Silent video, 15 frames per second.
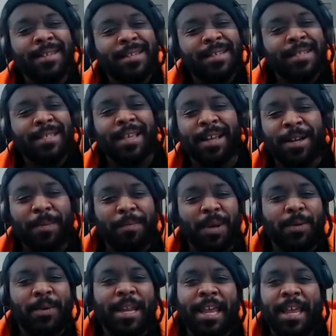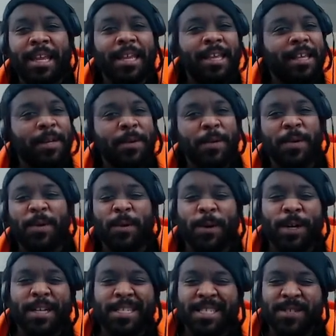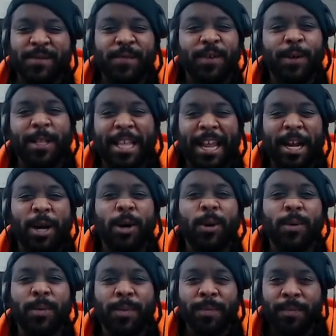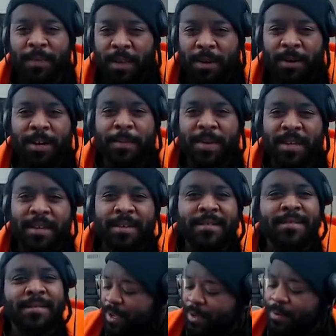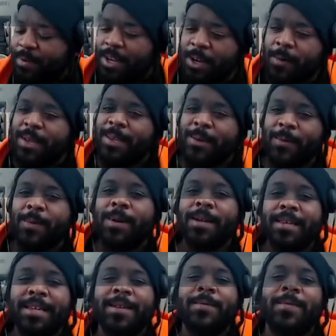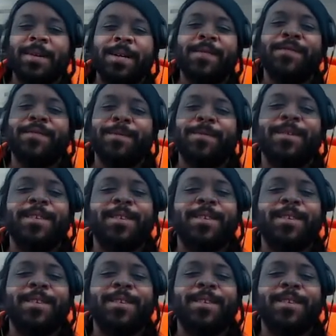it's like a bodega in New York. It just feel like home. You know what I mean? You know when you walk in one of them, when